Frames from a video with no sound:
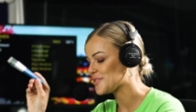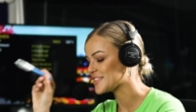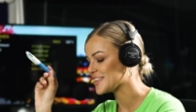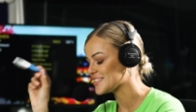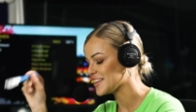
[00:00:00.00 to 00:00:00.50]
I
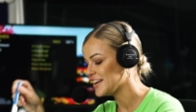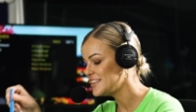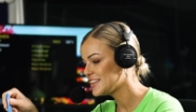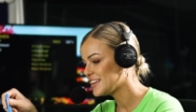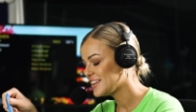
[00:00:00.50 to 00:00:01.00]
was going to
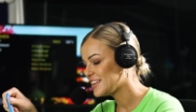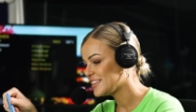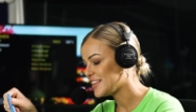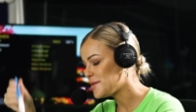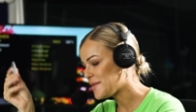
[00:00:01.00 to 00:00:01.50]
say.
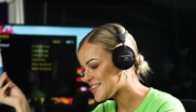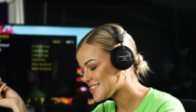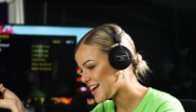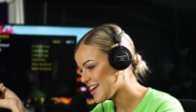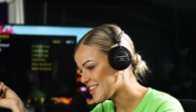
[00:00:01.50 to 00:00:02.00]
They may
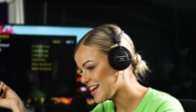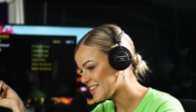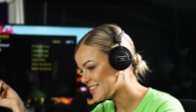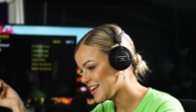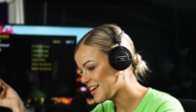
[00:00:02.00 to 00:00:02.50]
say
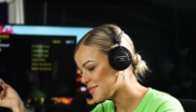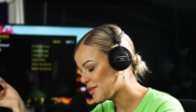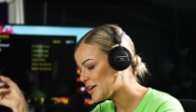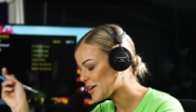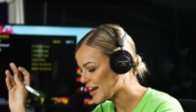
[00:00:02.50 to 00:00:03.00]
that,
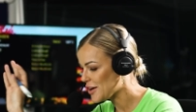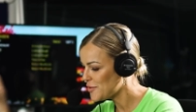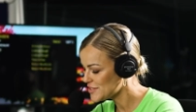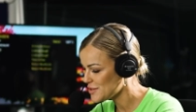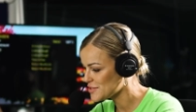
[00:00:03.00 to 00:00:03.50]
okay,
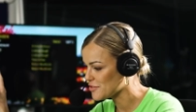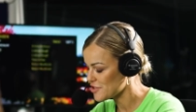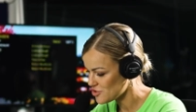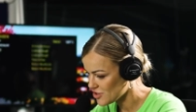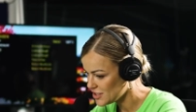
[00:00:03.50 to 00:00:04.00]
obviously it was a
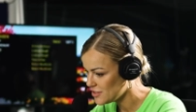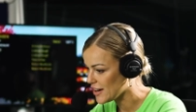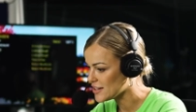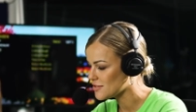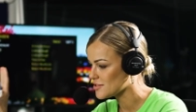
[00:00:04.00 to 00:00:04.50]
restricted
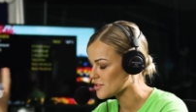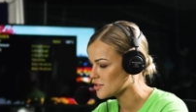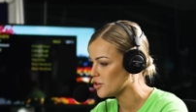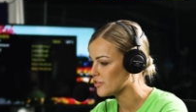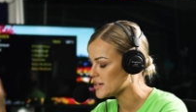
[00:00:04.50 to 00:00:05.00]
race. It was a
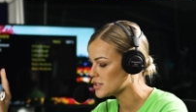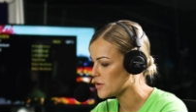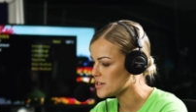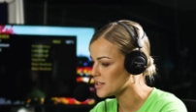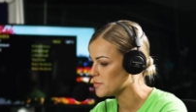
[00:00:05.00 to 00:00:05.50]
slot race,
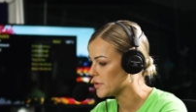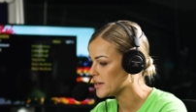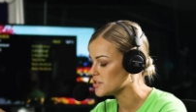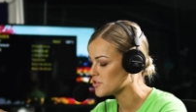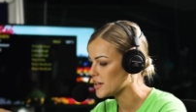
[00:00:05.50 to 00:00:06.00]
Queensland
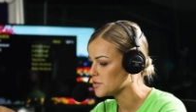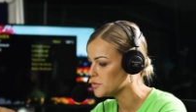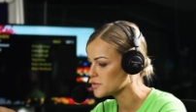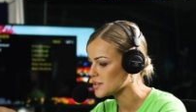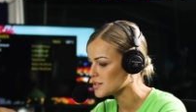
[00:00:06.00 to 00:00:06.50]
bred and trained
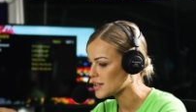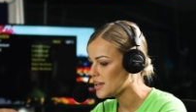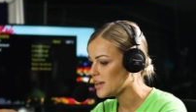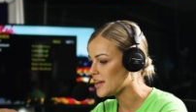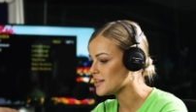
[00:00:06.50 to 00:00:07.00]
horses.
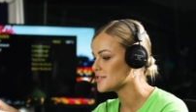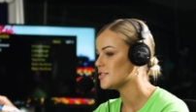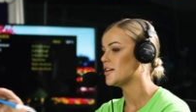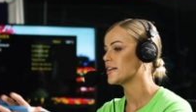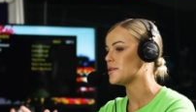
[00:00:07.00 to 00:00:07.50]
And it's
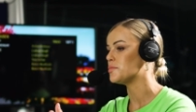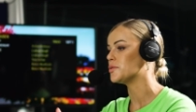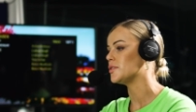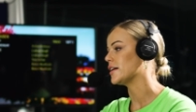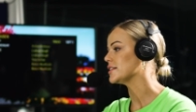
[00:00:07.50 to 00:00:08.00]
not like he
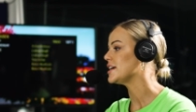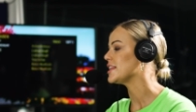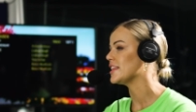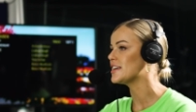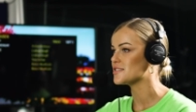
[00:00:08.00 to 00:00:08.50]
put like
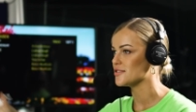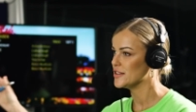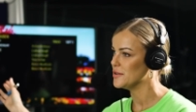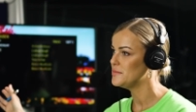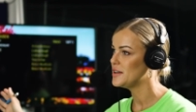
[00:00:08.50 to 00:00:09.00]
10 lengths on
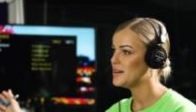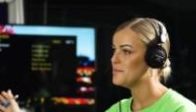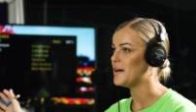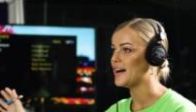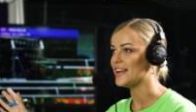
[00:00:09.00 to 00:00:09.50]
them,
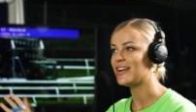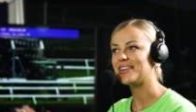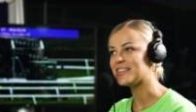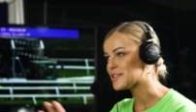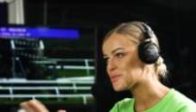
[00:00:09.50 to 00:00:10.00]
but he
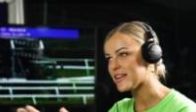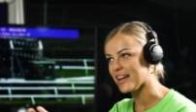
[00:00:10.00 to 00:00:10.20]
only does what he